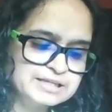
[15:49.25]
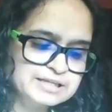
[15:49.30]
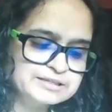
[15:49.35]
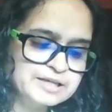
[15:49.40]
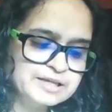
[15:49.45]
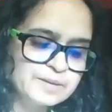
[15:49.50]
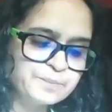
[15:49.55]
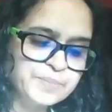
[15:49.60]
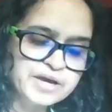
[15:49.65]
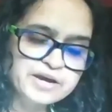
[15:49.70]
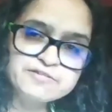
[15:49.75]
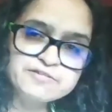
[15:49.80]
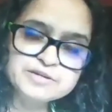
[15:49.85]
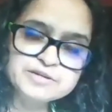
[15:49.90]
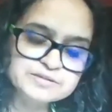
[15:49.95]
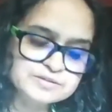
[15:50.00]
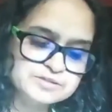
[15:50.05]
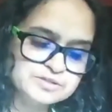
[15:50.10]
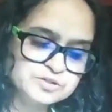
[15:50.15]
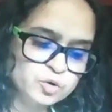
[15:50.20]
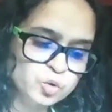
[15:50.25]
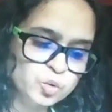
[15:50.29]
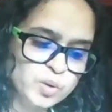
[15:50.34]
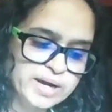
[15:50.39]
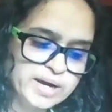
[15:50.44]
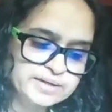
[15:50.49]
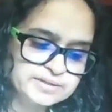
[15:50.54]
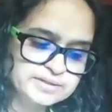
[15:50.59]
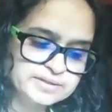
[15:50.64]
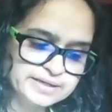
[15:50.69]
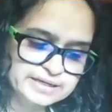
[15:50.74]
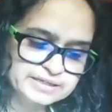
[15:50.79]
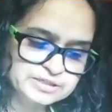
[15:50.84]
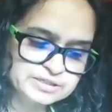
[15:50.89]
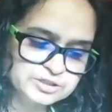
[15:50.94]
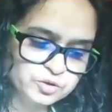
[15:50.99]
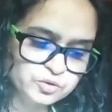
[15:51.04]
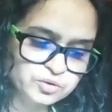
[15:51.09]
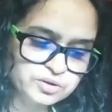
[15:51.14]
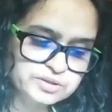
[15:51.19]
that their parents who had
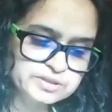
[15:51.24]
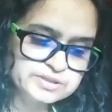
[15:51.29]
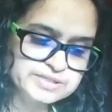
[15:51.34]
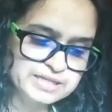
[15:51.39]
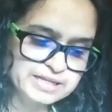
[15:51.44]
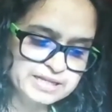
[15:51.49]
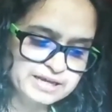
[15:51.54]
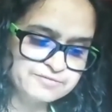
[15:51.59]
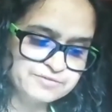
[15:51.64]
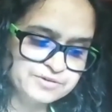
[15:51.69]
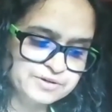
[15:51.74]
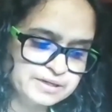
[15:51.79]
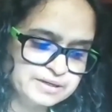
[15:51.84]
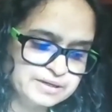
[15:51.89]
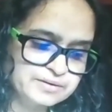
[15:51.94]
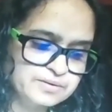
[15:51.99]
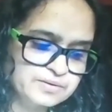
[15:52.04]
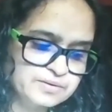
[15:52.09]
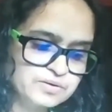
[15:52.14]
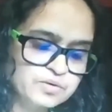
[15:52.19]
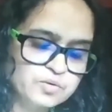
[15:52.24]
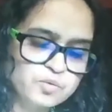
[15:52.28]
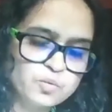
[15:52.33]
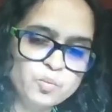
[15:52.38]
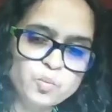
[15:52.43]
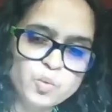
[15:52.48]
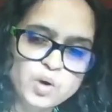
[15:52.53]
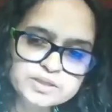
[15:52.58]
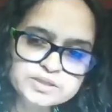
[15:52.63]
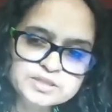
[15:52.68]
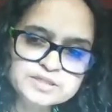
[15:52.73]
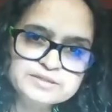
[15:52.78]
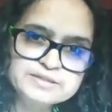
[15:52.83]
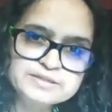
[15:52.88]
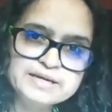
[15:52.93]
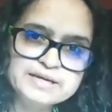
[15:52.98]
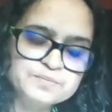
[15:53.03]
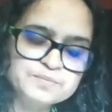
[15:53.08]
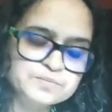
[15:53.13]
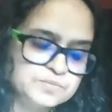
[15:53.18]
endured slavery
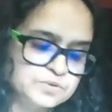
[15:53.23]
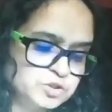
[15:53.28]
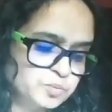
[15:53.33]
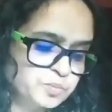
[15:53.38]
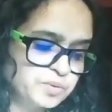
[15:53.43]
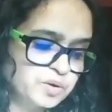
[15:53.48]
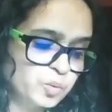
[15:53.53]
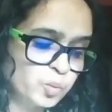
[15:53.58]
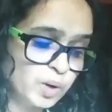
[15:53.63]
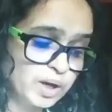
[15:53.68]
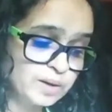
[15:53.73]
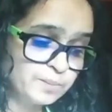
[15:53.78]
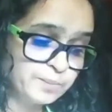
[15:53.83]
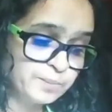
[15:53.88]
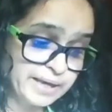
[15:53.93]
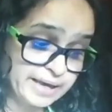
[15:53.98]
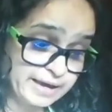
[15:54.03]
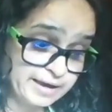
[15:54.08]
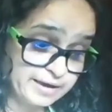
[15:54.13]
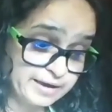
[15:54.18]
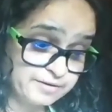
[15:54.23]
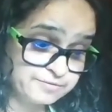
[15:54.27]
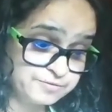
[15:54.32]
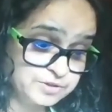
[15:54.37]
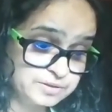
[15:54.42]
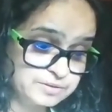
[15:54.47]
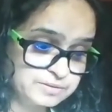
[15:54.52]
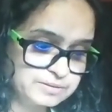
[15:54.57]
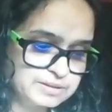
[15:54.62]
wanted them to be well behaved,